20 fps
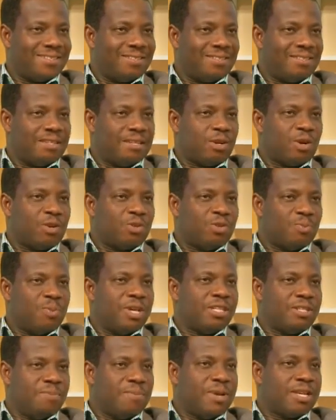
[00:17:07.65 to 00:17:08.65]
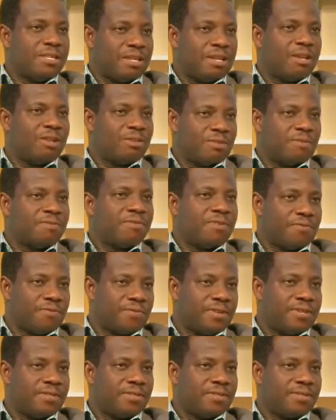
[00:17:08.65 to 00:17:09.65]
You see, consummation makes a lot of
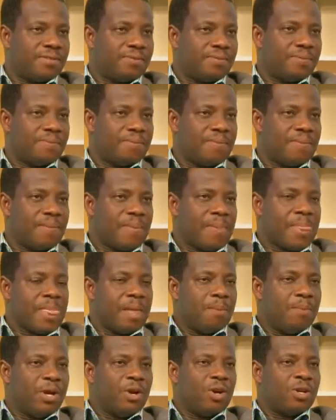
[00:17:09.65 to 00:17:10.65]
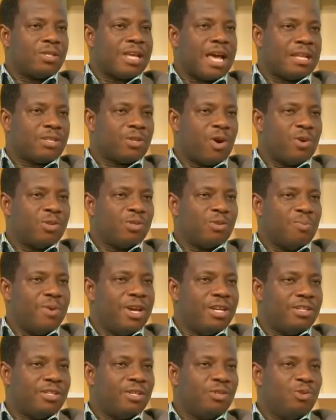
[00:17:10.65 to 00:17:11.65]
difference. Because at
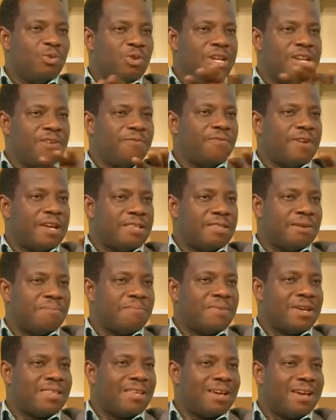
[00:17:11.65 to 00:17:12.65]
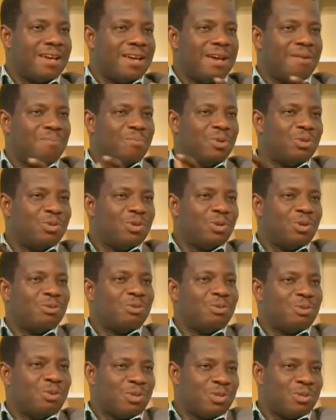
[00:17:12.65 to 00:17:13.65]
consummation, you leave father and mother and be joined
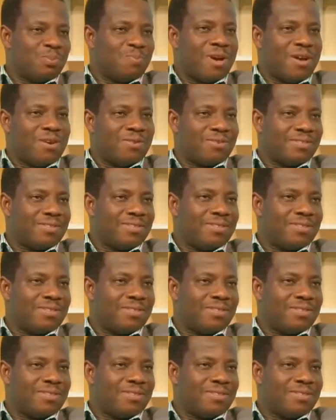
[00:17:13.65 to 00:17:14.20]
to your spouse.